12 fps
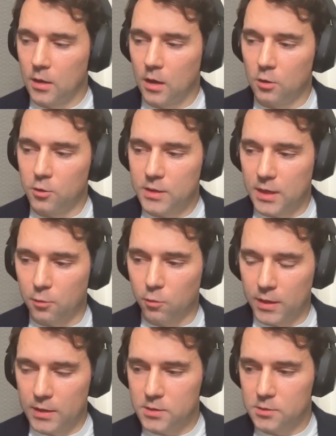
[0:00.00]
are looking at
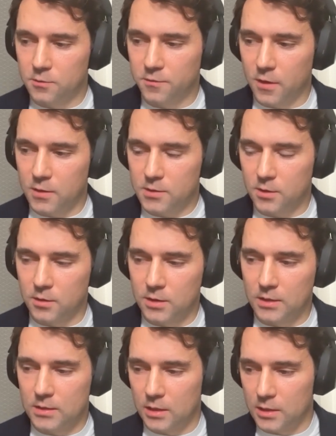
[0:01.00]
ways to foster
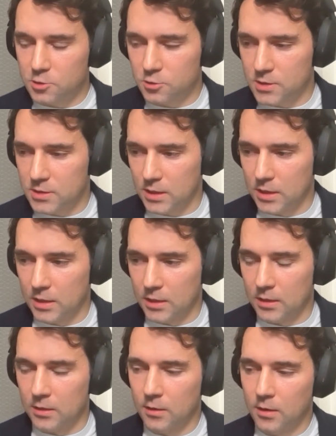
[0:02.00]
data literacy
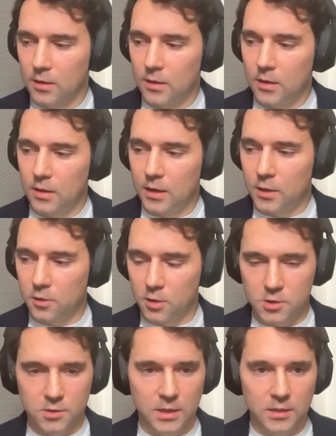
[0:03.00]
and
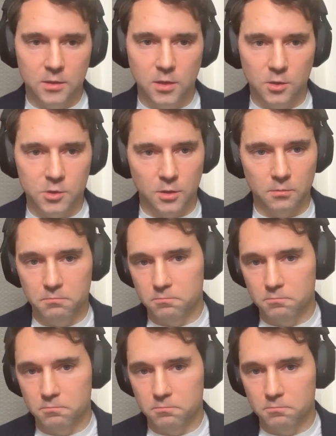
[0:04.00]
encourage a data culture.